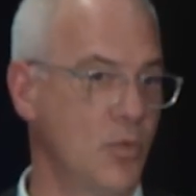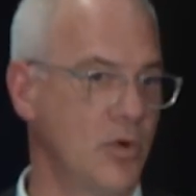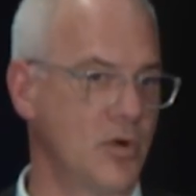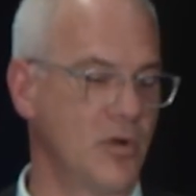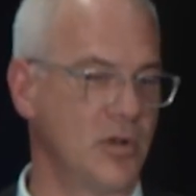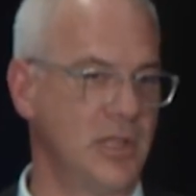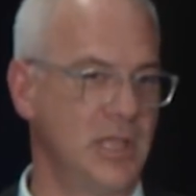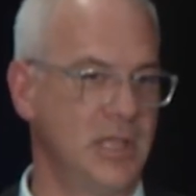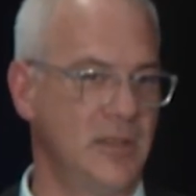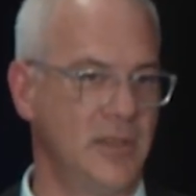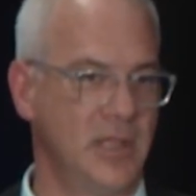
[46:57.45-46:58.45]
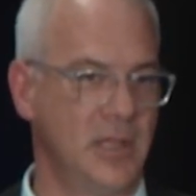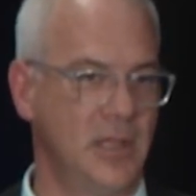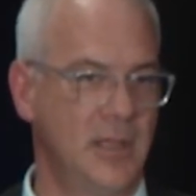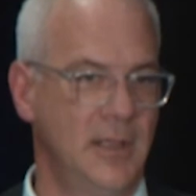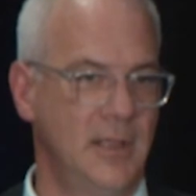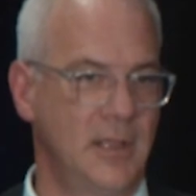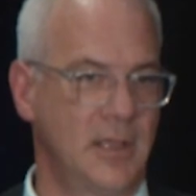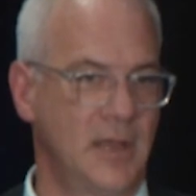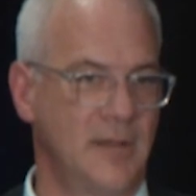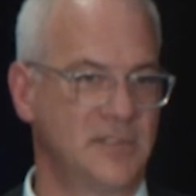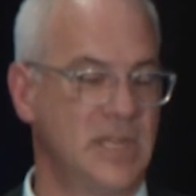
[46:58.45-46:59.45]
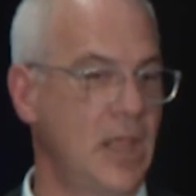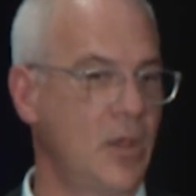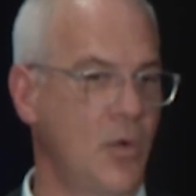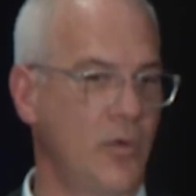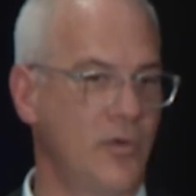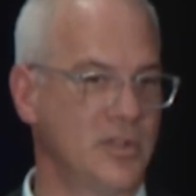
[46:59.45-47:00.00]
We're currently in the kind of stakeholder